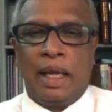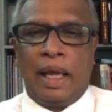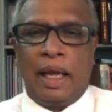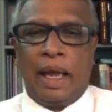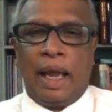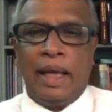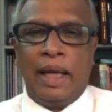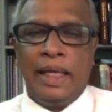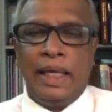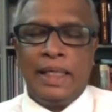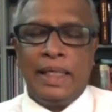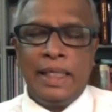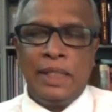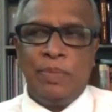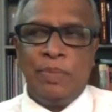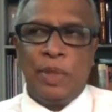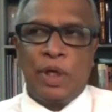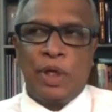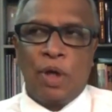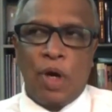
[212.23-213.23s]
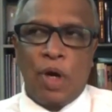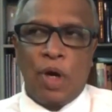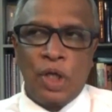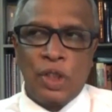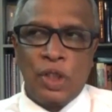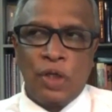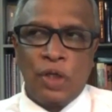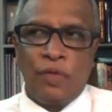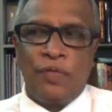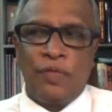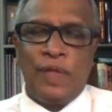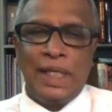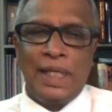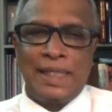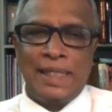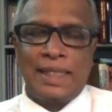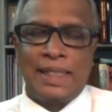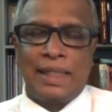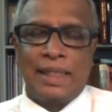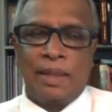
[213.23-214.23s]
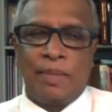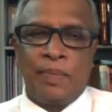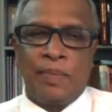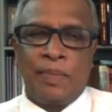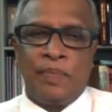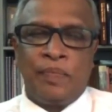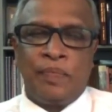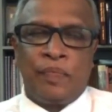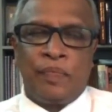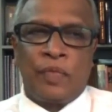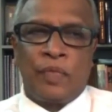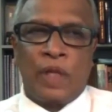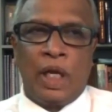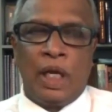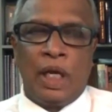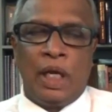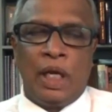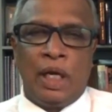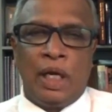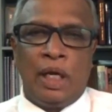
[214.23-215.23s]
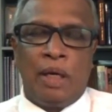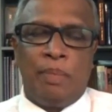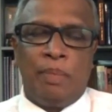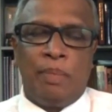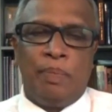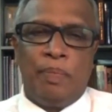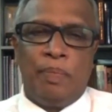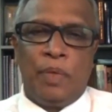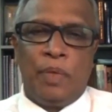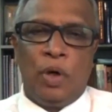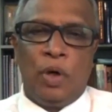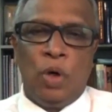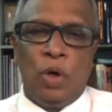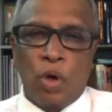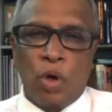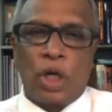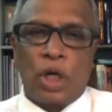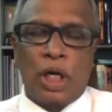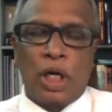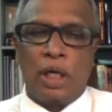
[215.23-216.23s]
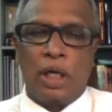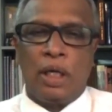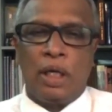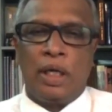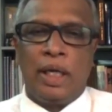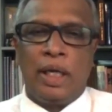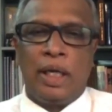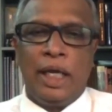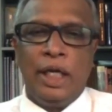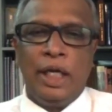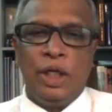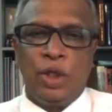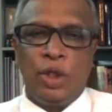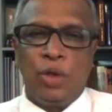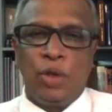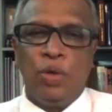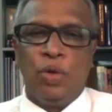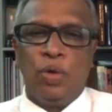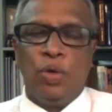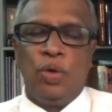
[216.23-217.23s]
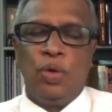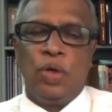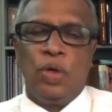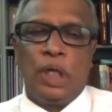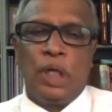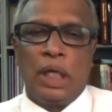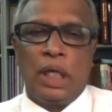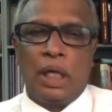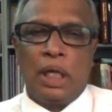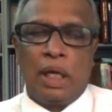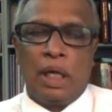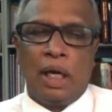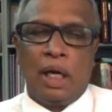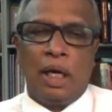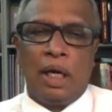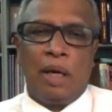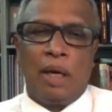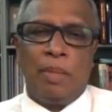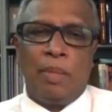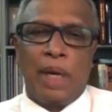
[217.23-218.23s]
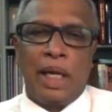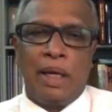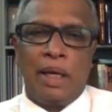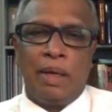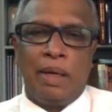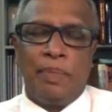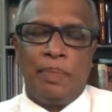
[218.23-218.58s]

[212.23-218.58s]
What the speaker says: And it is because of this look into by